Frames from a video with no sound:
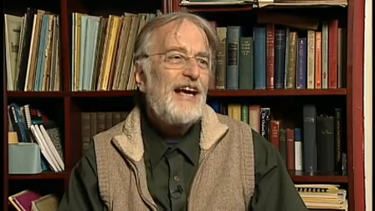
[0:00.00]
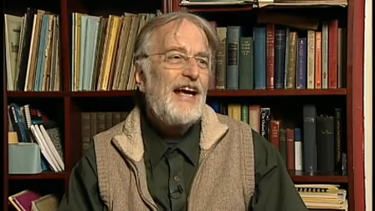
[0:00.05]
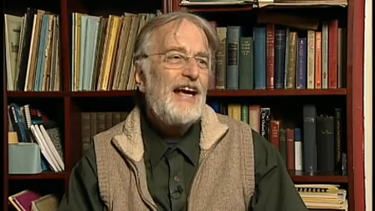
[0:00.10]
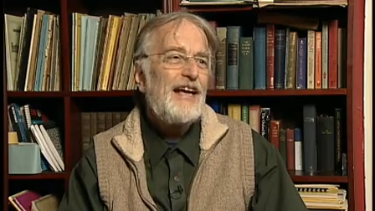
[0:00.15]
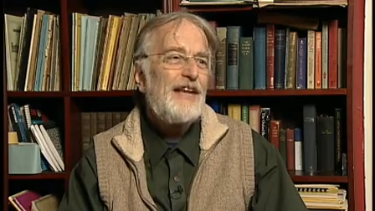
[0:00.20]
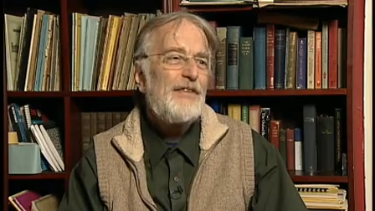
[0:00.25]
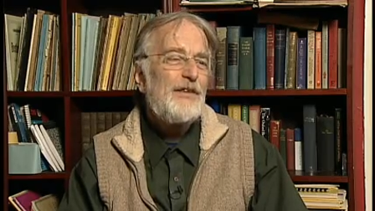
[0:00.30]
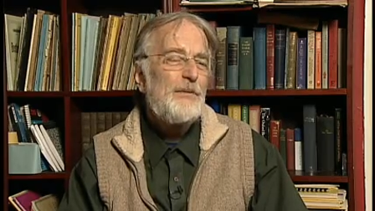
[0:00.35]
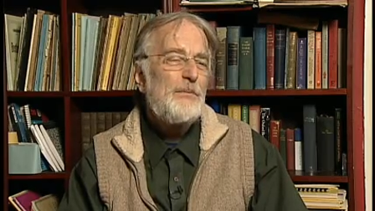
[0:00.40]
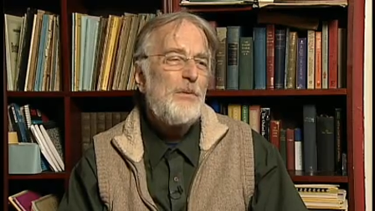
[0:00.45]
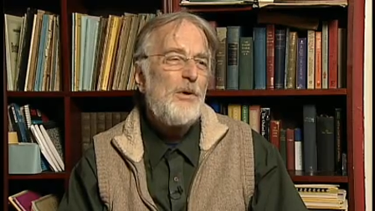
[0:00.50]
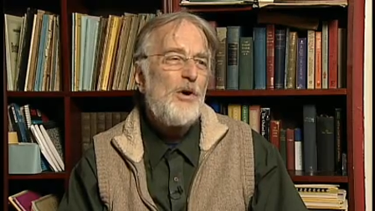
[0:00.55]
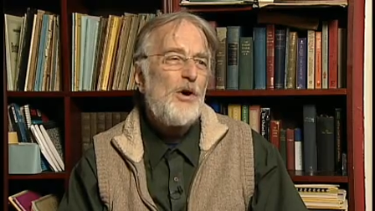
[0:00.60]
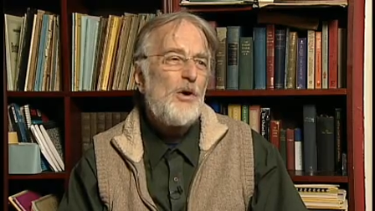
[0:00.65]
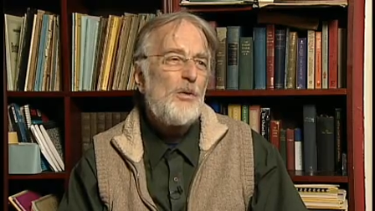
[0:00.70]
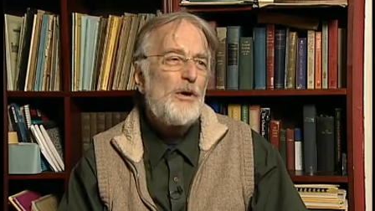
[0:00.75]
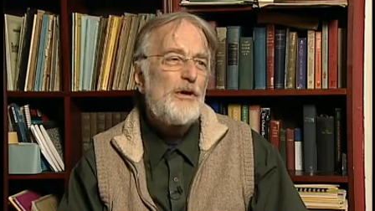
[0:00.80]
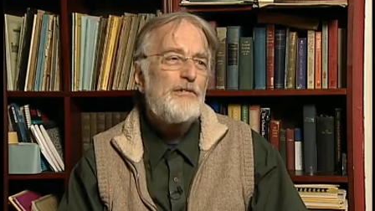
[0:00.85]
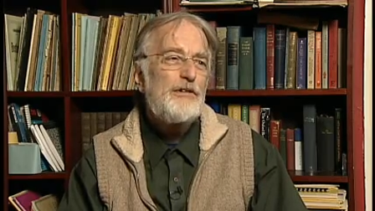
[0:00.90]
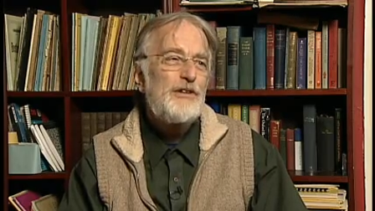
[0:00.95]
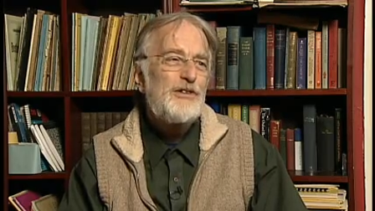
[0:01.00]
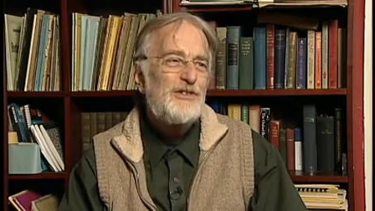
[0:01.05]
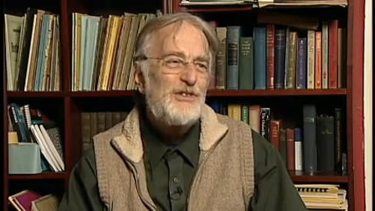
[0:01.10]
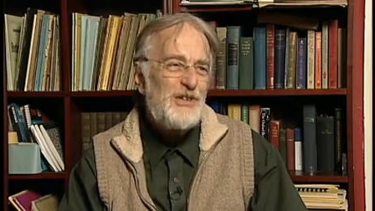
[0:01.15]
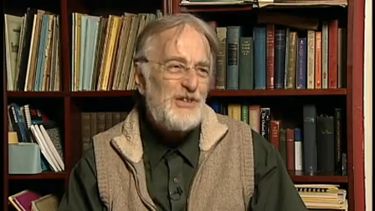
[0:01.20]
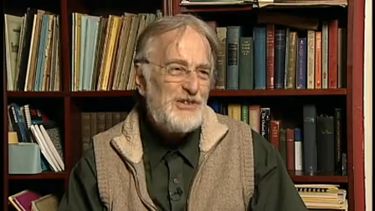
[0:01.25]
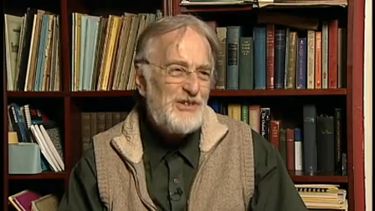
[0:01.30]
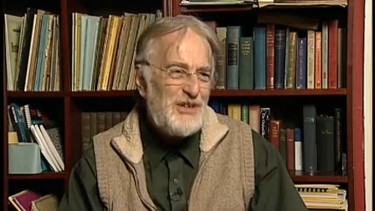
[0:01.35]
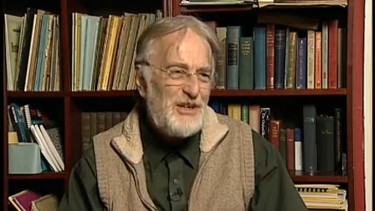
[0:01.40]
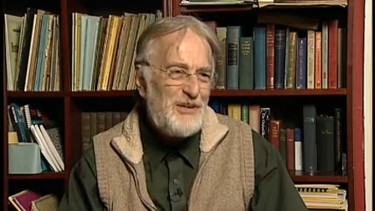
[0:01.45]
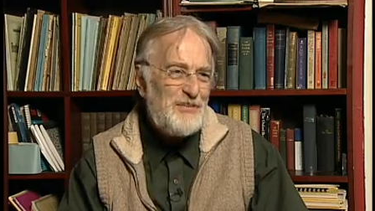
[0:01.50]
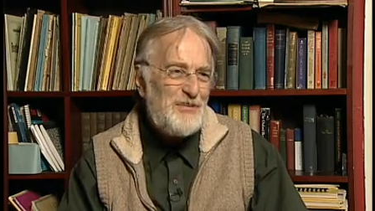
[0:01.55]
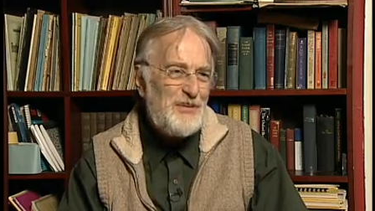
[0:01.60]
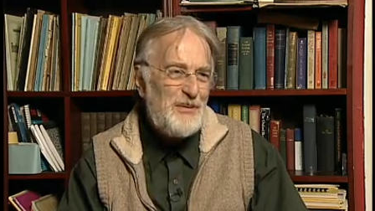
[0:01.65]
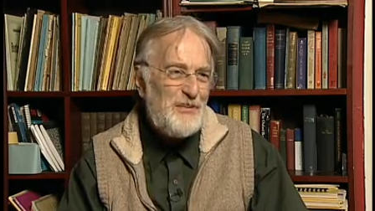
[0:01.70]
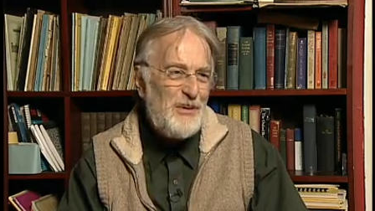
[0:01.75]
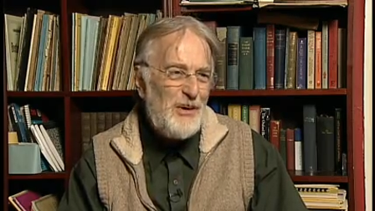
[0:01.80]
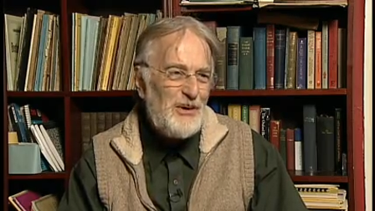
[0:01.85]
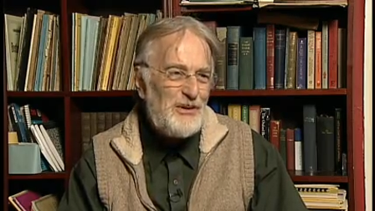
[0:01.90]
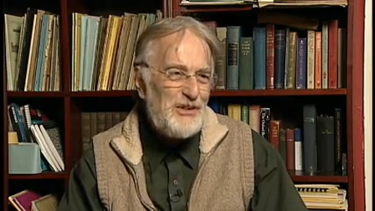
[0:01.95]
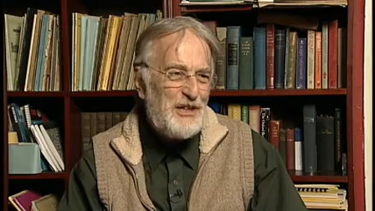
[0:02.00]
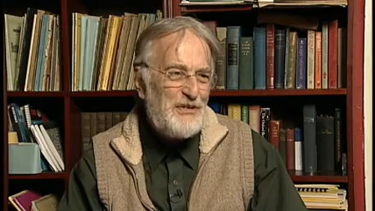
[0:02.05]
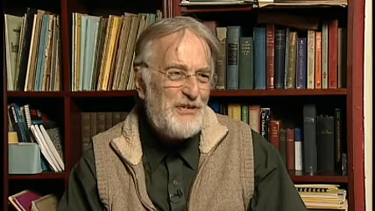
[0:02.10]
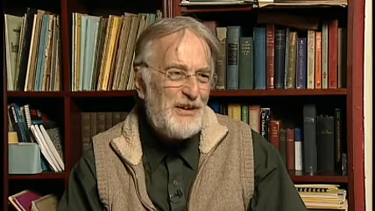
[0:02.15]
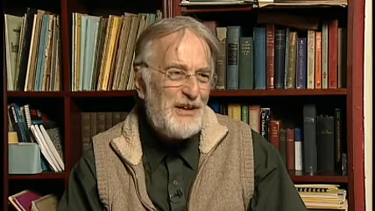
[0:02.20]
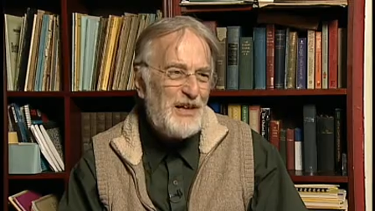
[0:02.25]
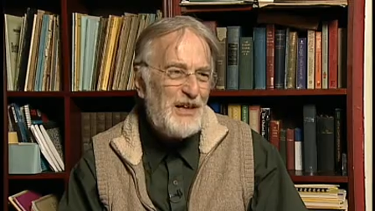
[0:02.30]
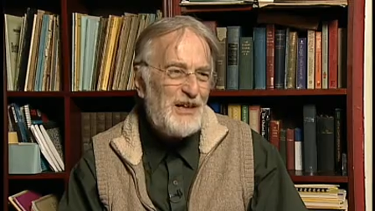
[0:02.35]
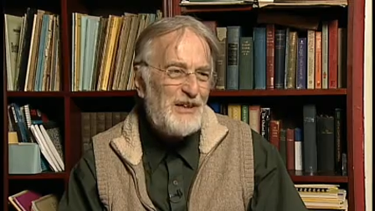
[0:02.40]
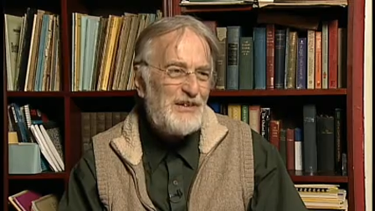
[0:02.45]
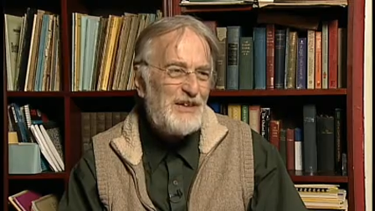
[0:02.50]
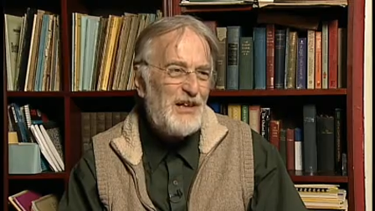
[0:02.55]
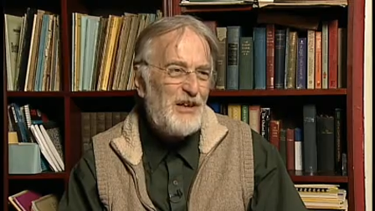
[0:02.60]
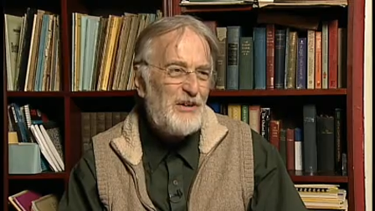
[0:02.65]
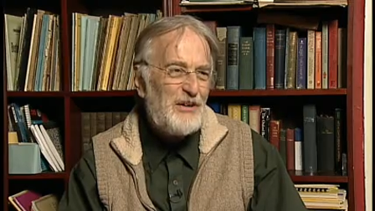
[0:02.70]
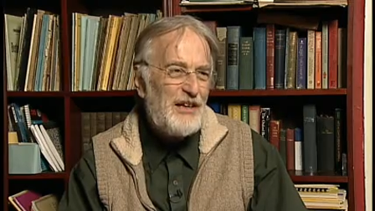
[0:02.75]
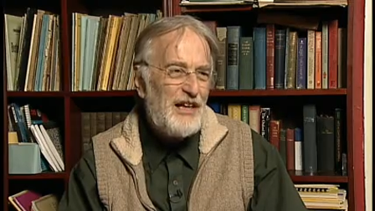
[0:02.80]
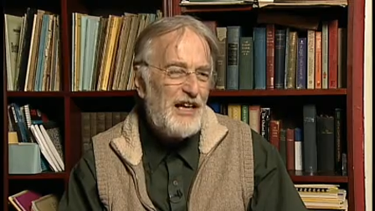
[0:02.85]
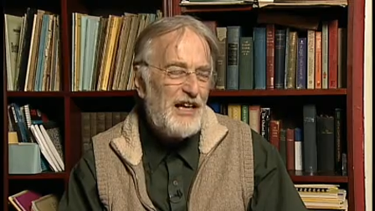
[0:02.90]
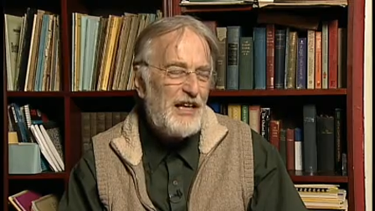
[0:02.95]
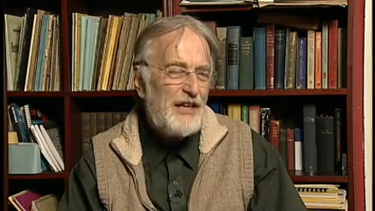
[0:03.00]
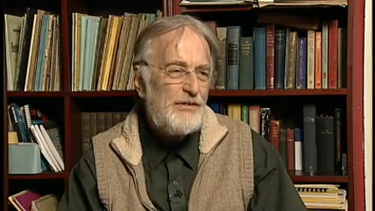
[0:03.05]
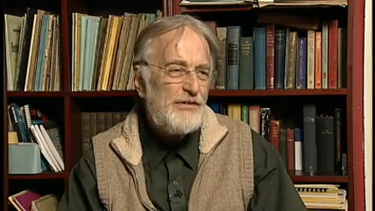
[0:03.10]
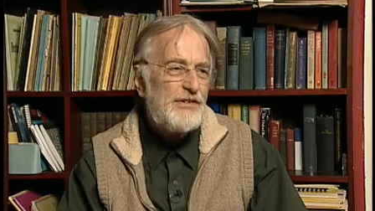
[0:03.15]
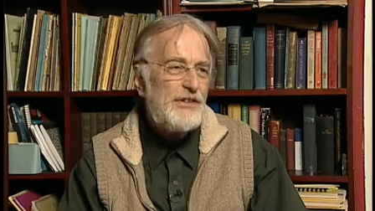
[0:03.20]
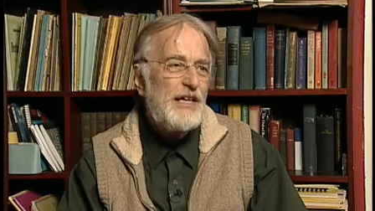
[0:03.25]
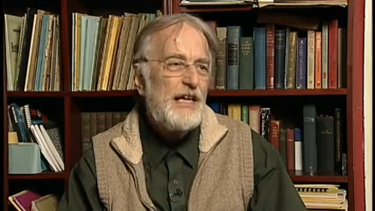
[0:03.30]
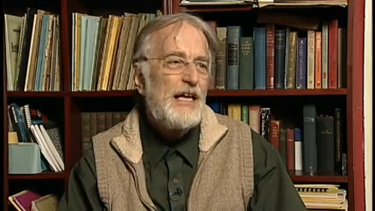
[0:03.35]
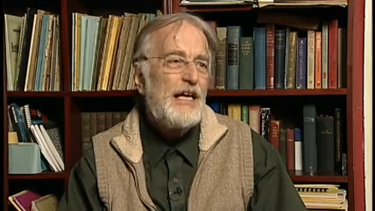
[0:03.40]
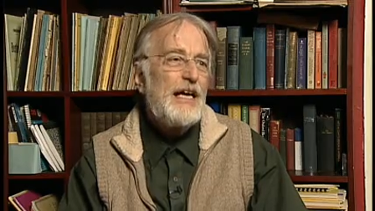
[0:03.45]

And the more we resist them, the more difficult our lives.